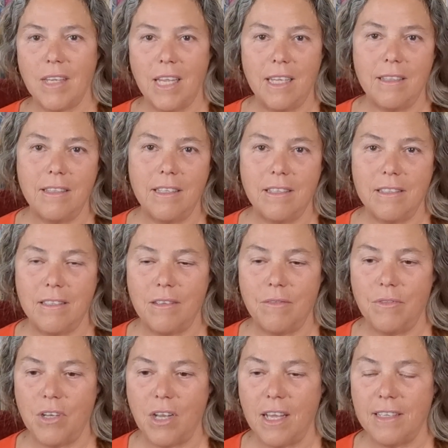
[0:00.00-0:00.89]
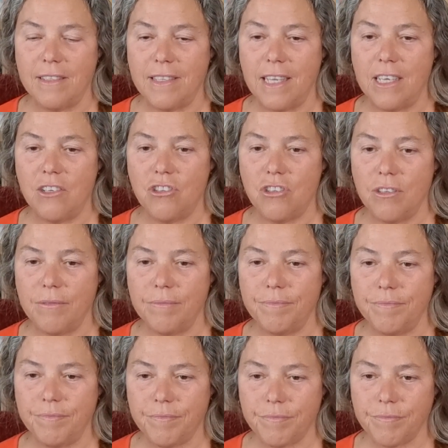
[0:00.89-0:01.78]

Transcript: in this civilization.